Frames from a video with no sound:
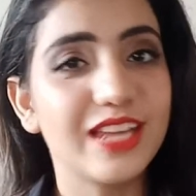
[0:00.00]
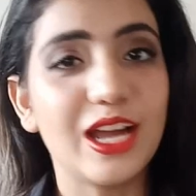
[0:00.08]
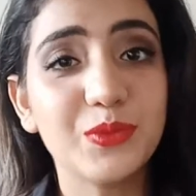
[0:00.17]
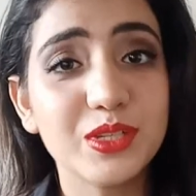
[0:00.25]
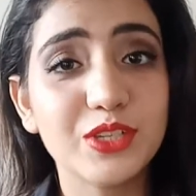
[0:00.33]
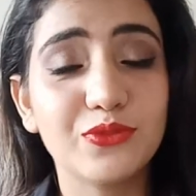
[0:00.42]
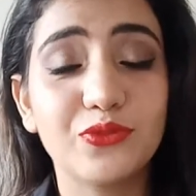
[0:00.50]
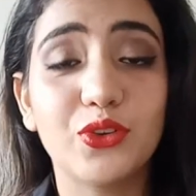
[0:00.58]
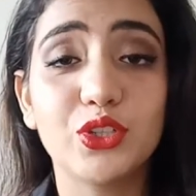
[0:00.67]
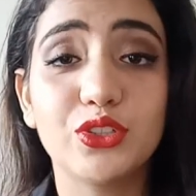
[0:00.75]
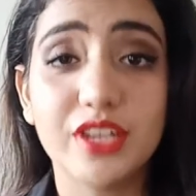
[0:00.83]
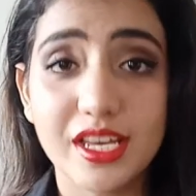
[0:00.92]
That was it
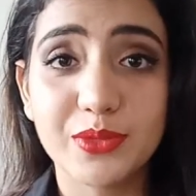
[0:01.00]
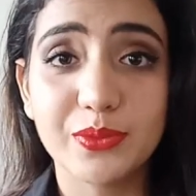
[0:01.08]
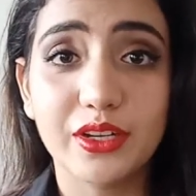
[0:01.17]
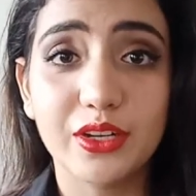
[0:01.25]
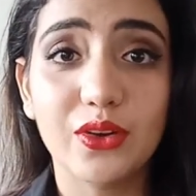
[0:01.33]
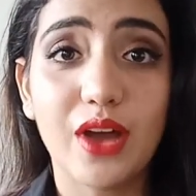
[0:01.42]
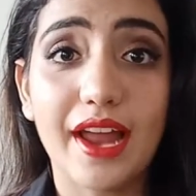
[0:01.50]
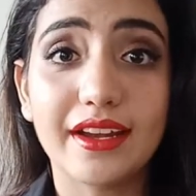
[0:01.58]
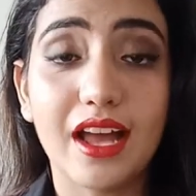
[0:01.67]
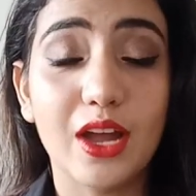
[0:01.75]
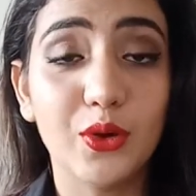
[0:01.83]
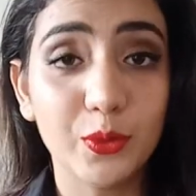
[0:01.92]
for today's video,
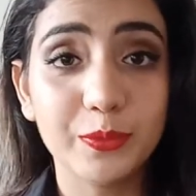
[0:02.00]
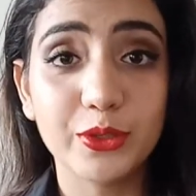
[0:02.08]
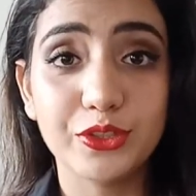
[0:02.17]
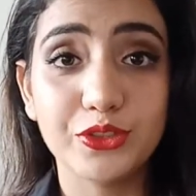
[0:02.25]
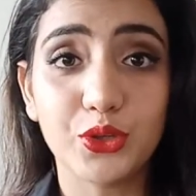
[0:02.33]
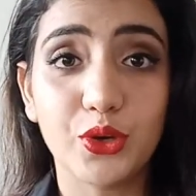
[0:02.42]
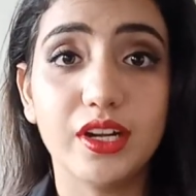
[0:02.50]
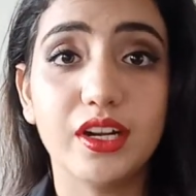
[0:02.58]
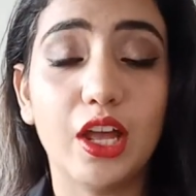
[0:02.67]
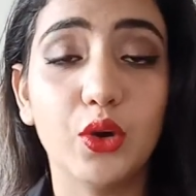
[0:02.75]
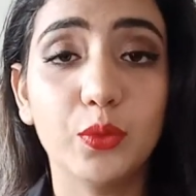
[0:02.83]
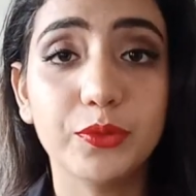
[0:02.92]
and I hope you enjoyed it.
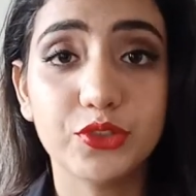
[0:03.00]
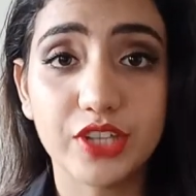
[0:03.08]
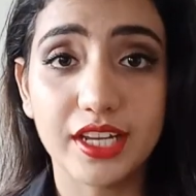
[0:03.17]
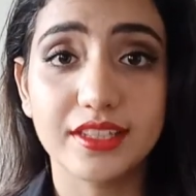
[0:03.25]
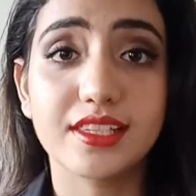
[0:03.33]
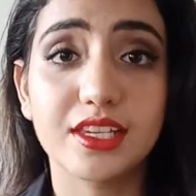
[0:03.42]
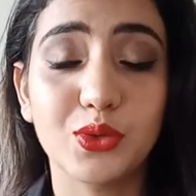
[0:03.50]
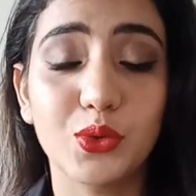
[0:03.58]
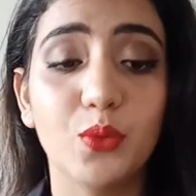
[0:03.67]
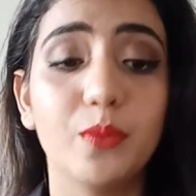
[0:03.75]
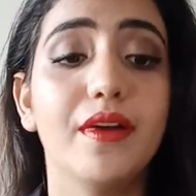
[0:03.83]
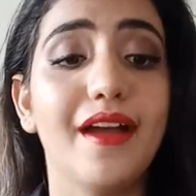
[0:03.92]
I hope you try this at
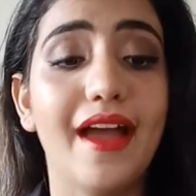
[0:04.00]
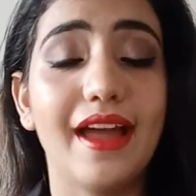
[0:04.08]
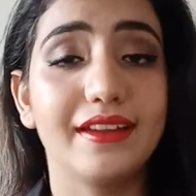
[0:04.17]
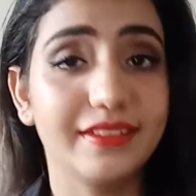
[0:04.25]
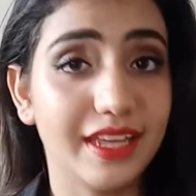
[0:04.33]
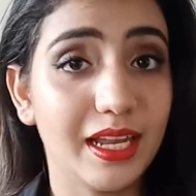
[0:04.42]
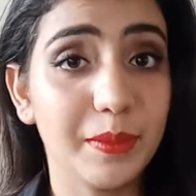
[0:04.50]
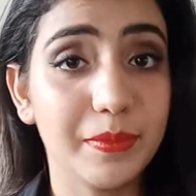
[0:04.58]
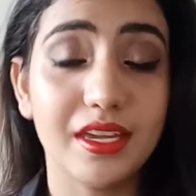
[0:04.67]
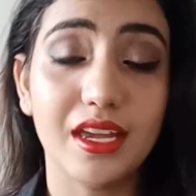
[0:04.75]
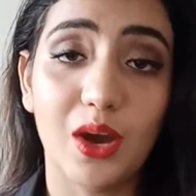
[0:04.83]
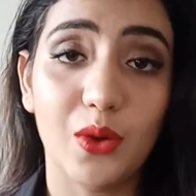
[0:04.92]
home and tell
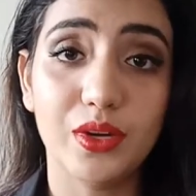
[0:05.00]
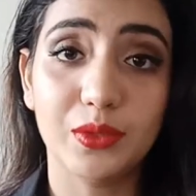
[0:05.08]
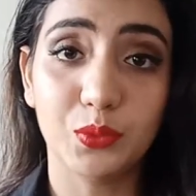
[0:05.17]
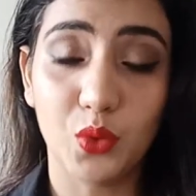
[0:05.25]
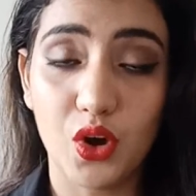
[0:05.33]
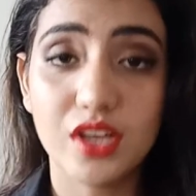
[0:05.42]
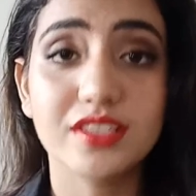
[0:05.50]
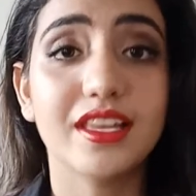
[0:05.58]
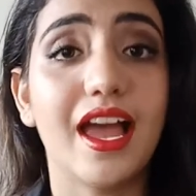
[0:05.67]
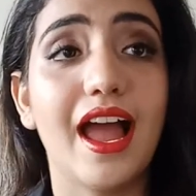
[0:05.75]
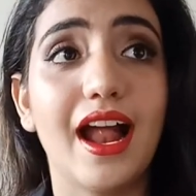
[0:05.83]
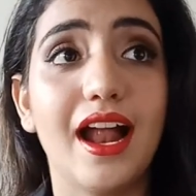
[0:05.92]
me how it was.
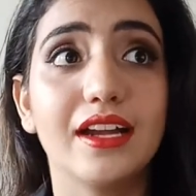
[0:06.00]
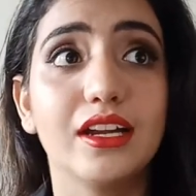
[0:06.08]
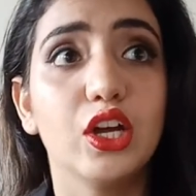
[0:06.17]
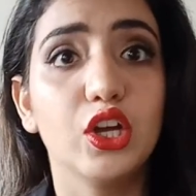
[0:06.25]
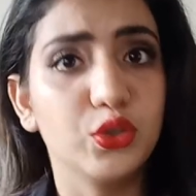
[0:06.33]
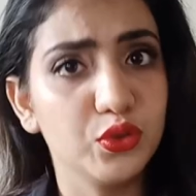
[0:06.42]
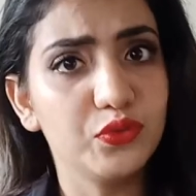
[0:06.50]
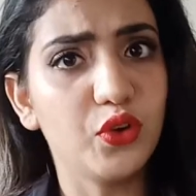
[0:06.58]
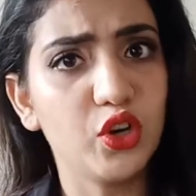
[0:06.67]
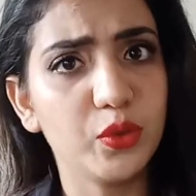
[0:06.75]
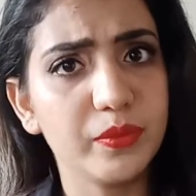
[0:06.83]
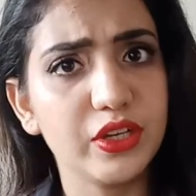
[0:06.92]
And do
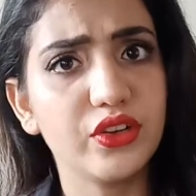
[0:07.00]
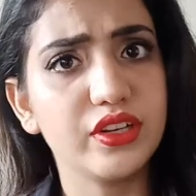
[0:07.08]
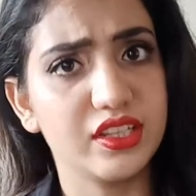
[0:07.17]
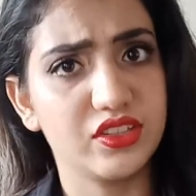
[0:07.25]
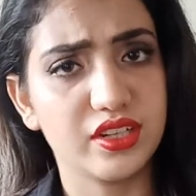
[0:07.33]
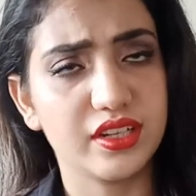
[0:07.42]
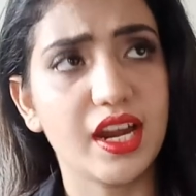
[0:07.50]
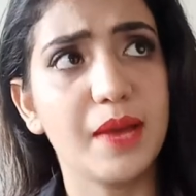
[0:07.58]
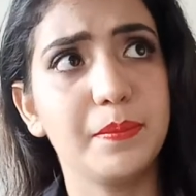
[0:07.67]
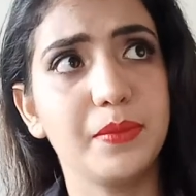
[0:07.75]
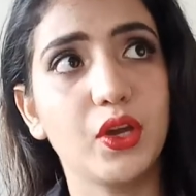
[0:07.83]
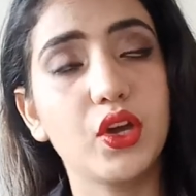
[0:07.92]
follow me on
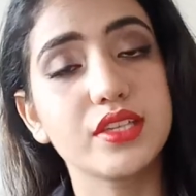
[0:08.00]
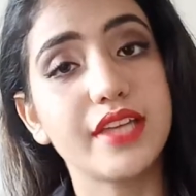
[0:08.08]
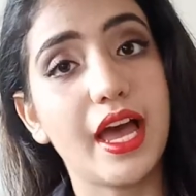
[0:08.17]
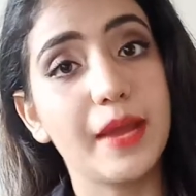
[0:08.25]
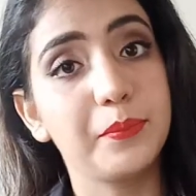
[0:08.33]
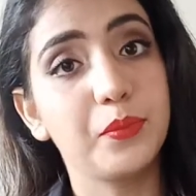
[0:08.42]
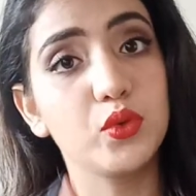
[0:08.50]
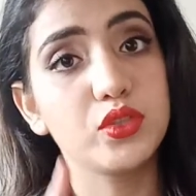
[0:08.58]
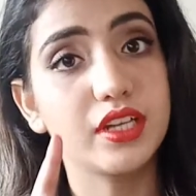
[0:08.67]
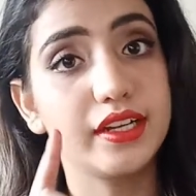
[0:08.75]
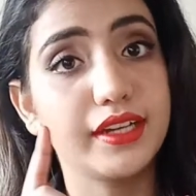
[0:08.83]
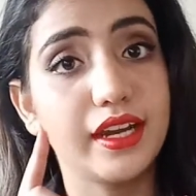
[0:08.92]
Instagram because I
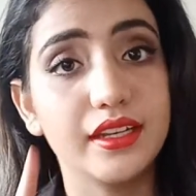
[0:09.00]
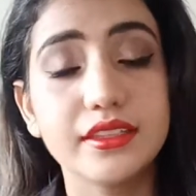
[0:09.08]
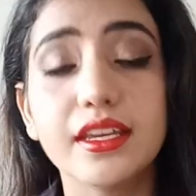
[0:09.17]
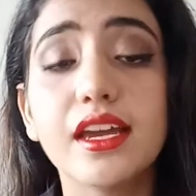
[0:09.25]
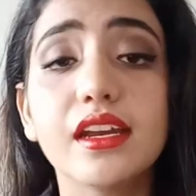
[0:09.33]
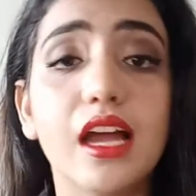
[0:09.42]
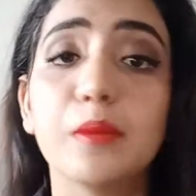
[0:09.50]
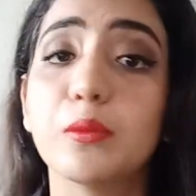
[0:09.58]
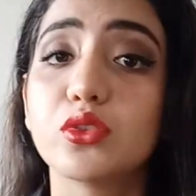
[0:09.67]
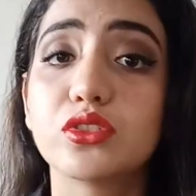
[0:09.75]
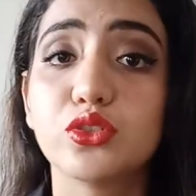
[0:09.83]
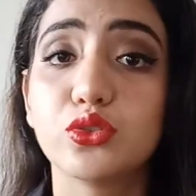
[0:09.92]
post content there, I
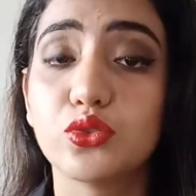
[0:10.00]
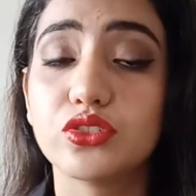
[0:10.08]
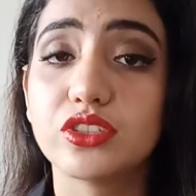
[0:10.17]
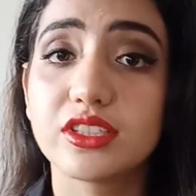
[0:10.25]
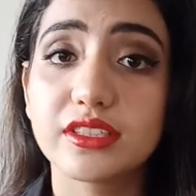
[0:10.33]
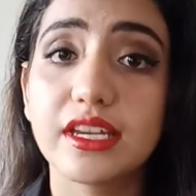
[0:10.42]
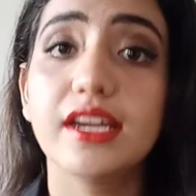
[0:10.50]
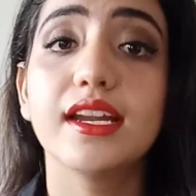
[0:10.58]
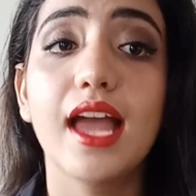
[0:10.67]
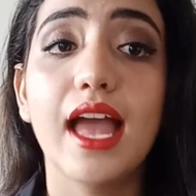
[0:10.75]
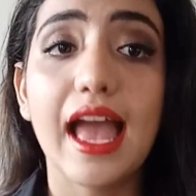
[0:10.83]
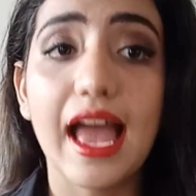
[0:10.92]
post tutorials there,
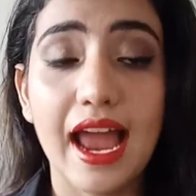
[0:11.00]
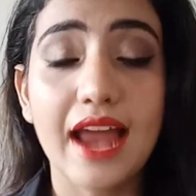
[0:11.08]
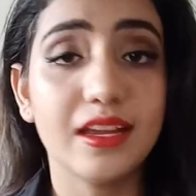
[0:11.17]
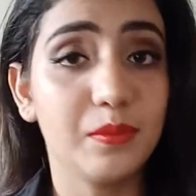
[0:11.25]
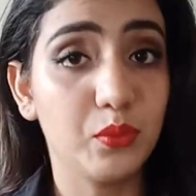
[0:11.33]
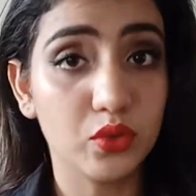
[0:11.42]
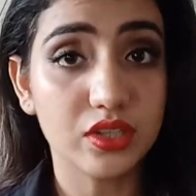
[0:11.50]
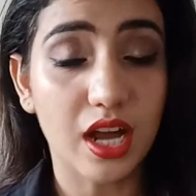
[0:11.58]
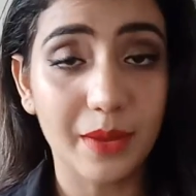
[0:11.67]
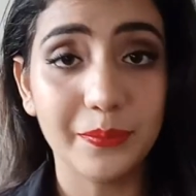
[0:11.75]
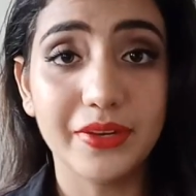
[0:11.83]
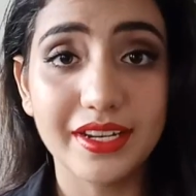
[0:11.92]
and I post
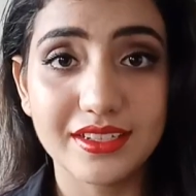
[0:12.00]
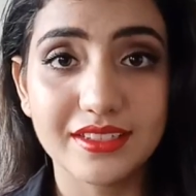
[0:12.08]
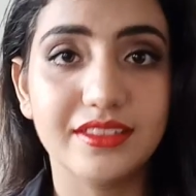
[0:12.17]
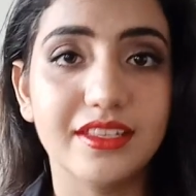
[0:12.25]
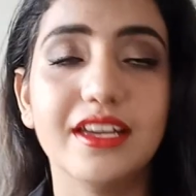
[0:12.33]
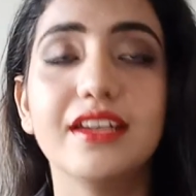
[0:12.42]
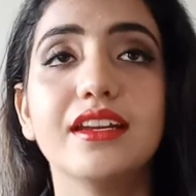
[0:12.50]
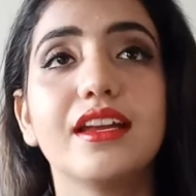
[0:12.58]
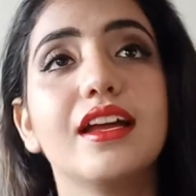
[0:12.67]
updates there.